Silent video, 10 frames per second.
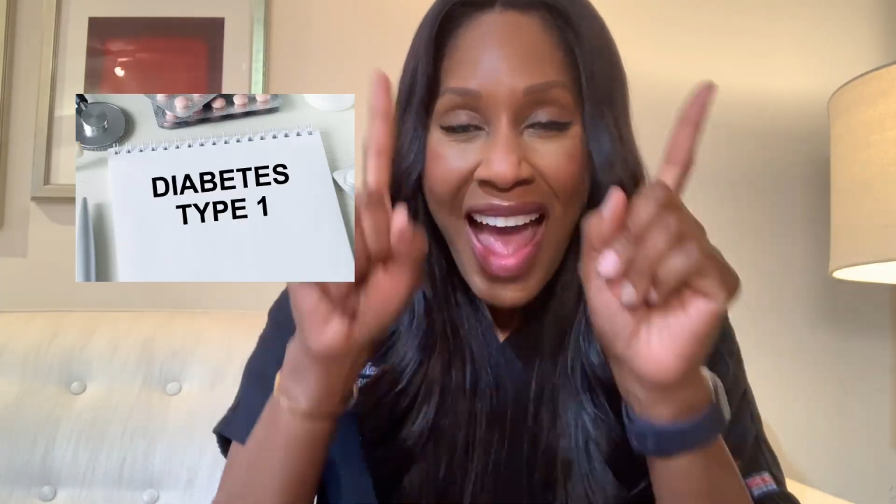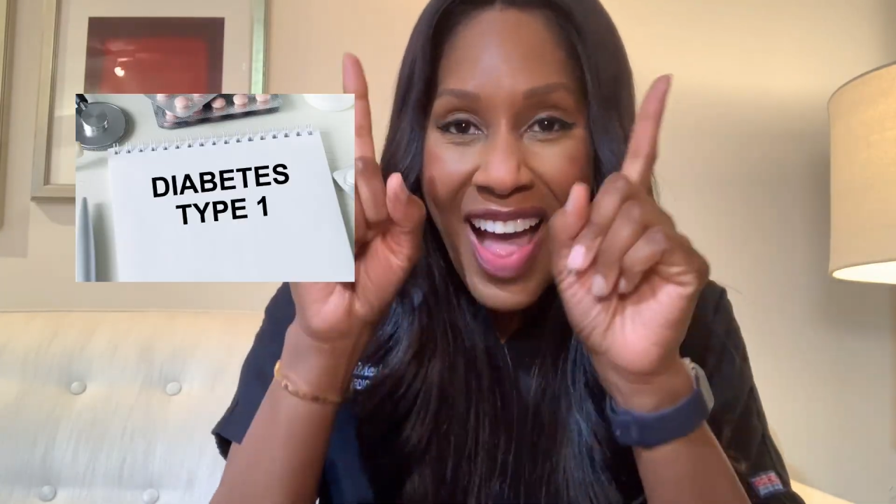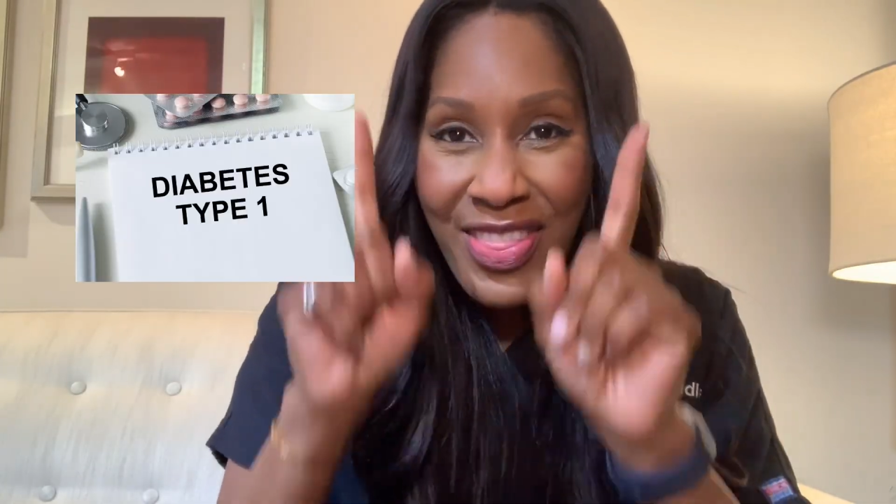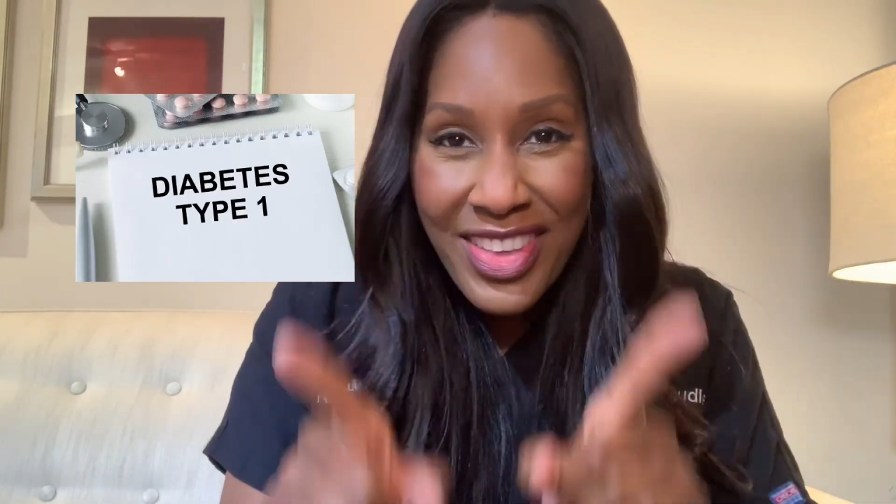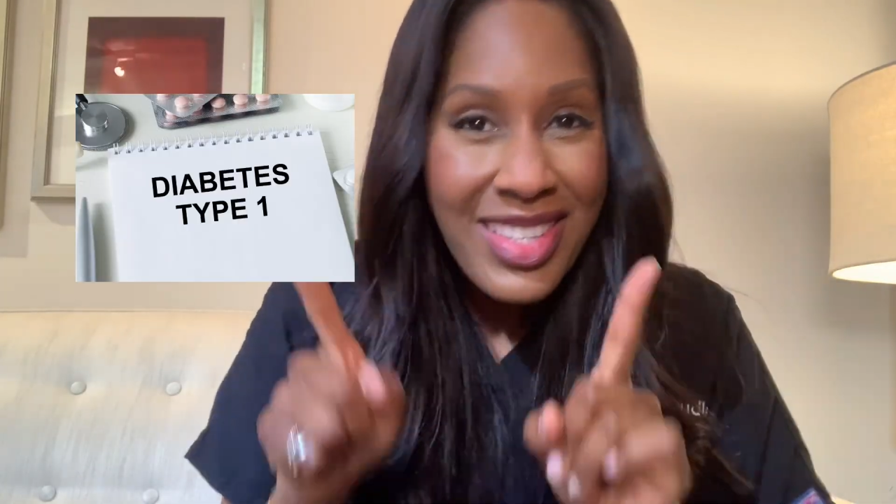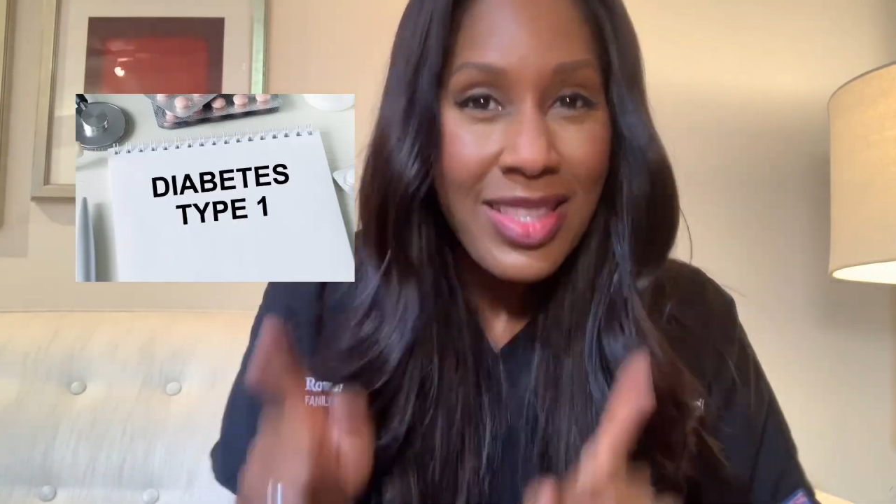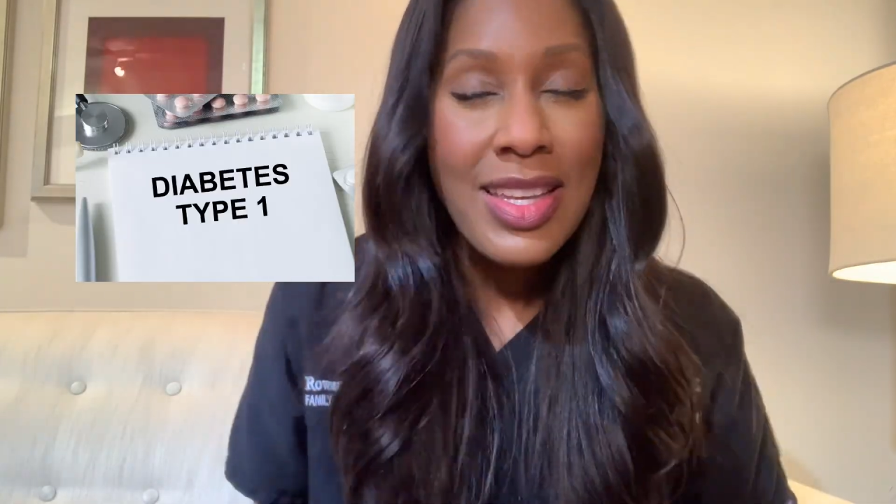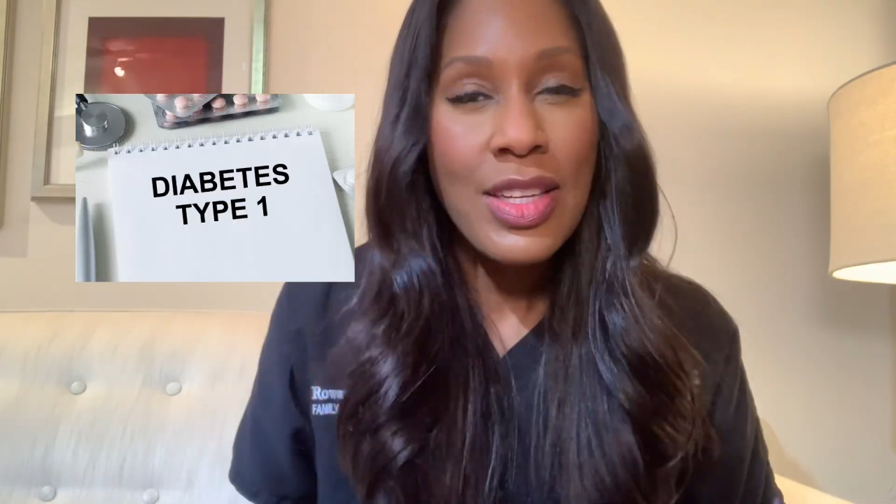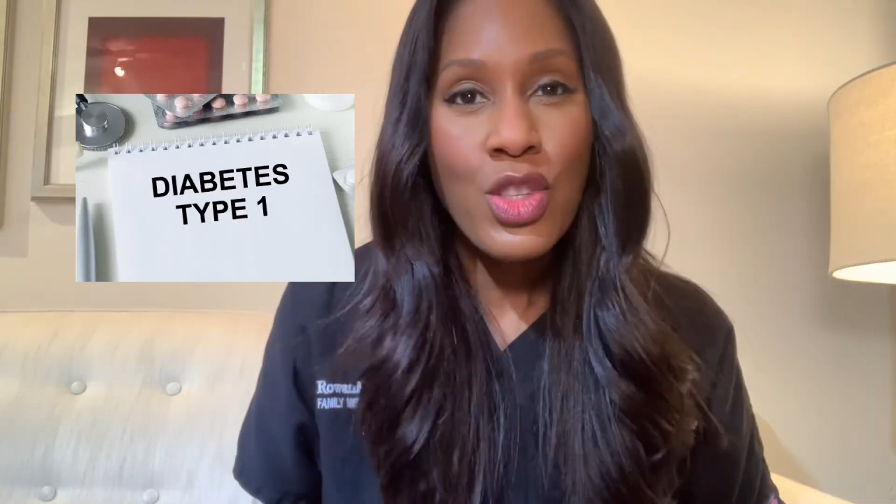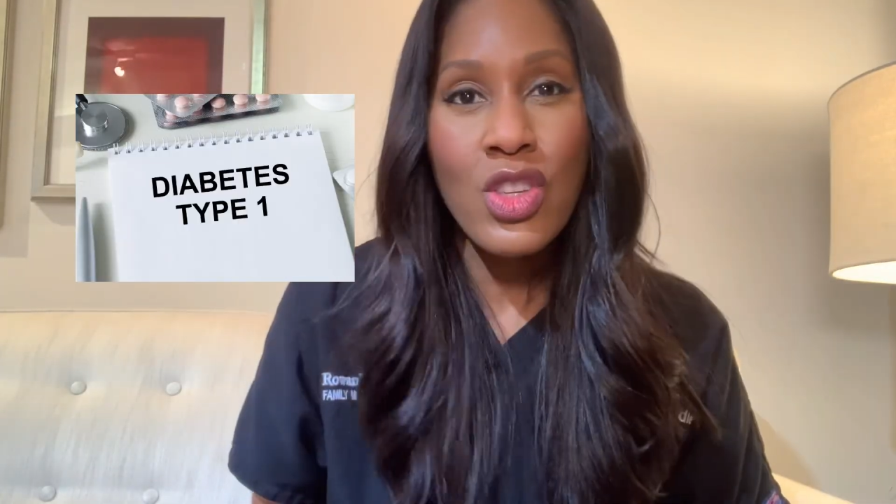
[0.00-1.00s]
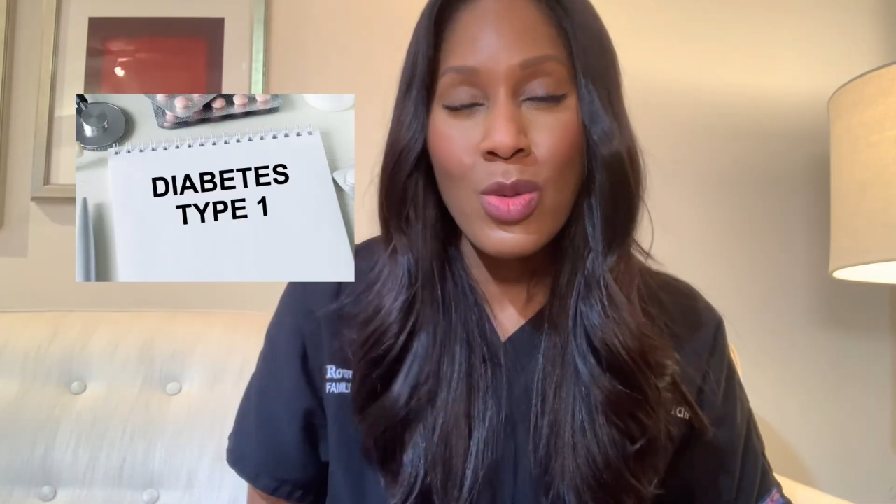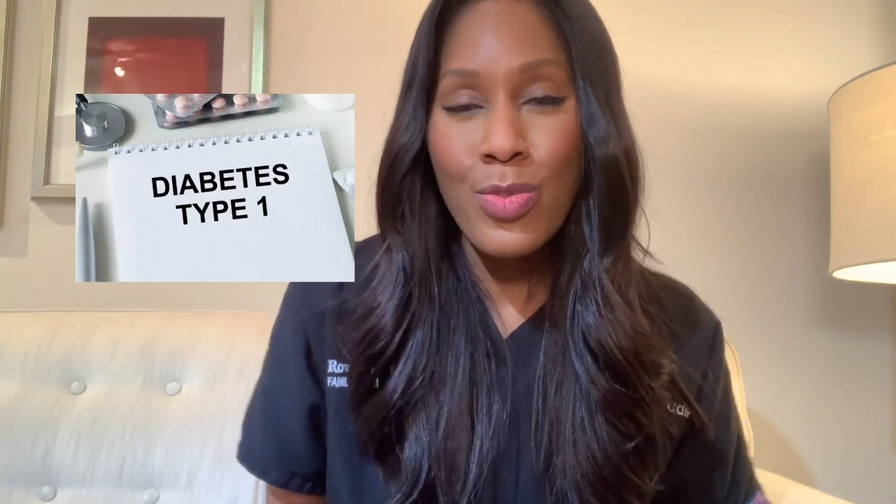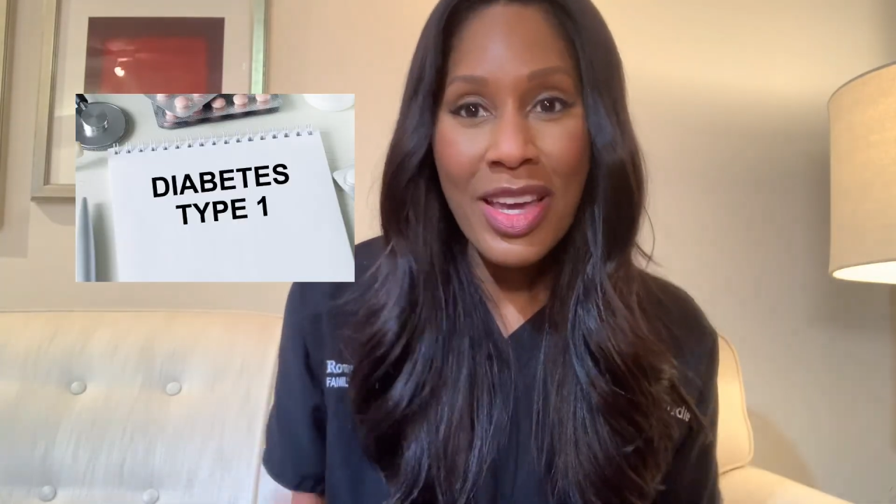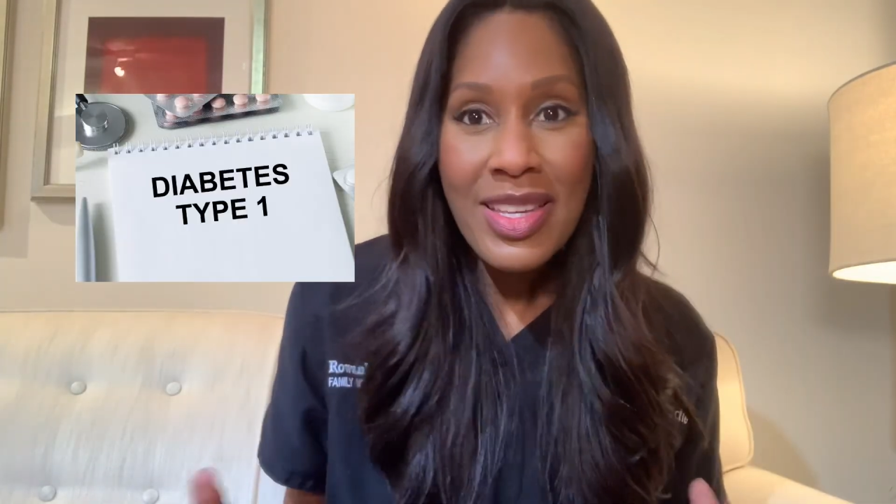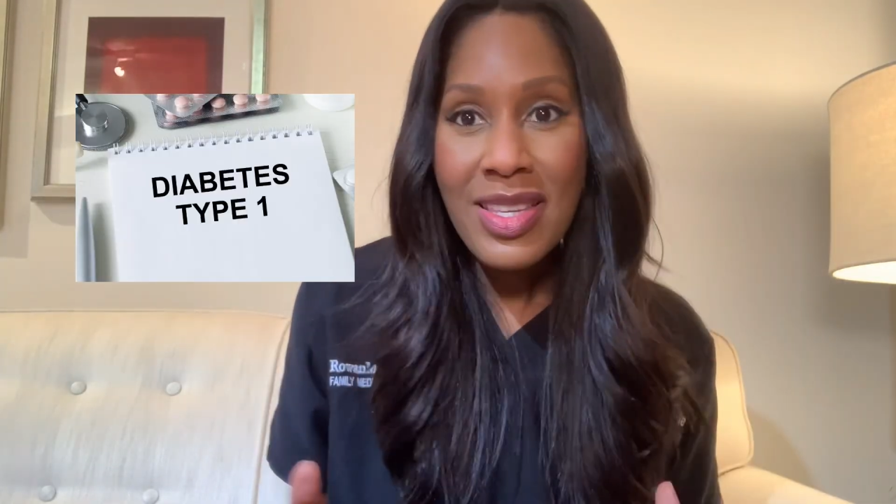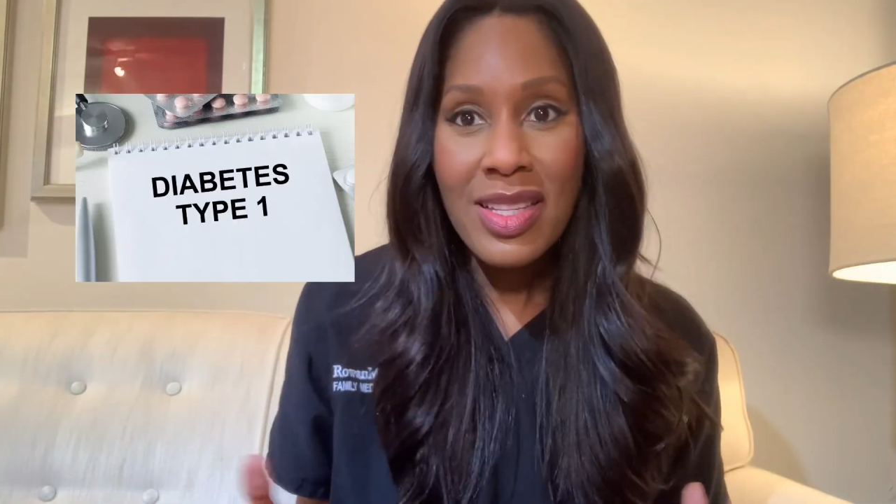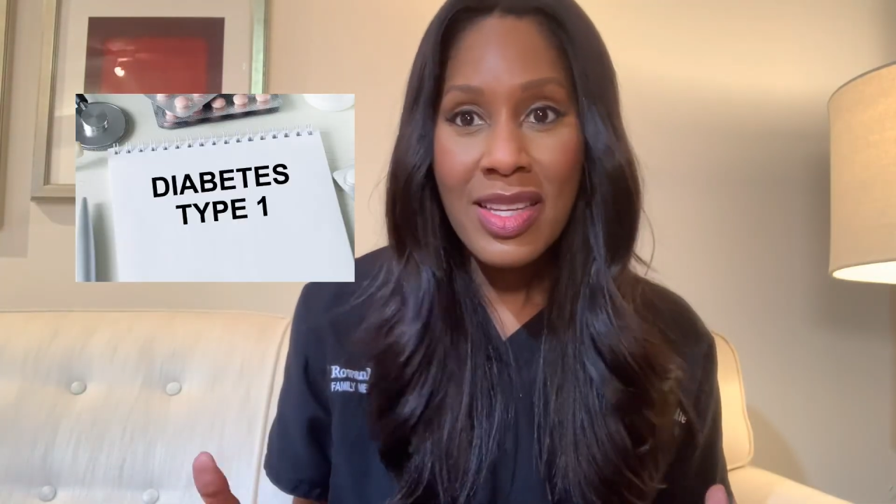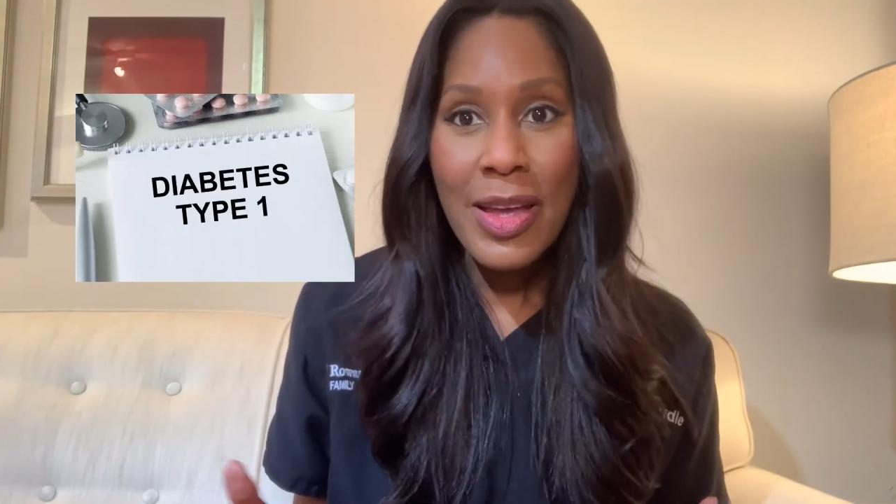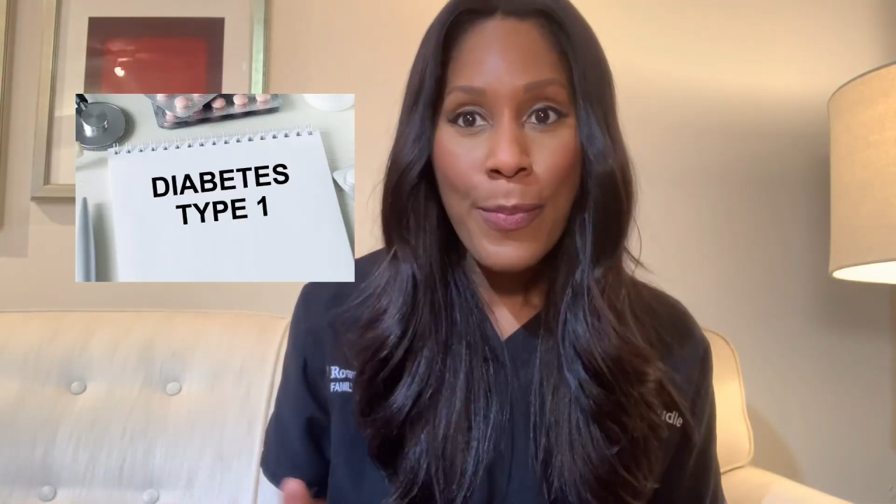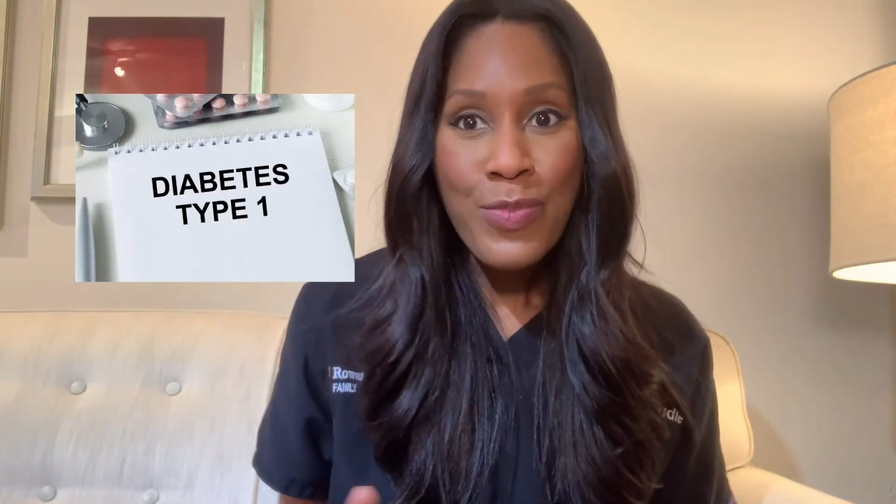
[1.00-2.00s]
and this leads to
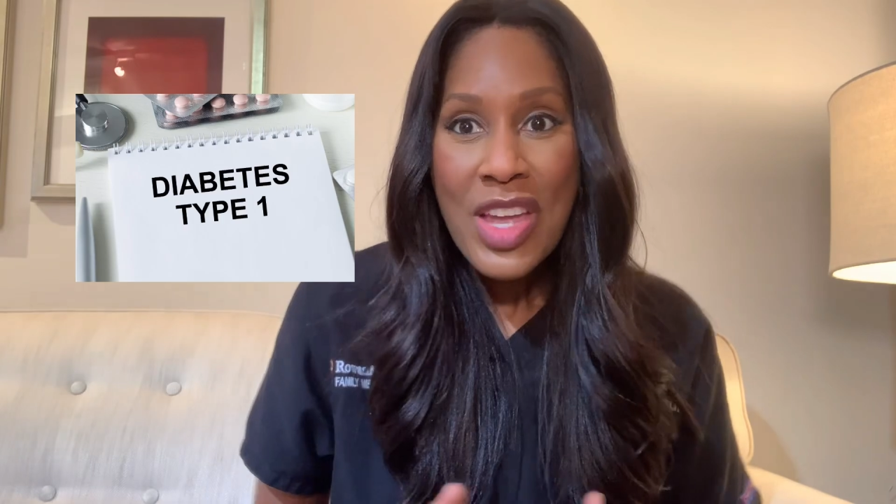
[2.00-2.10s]
basically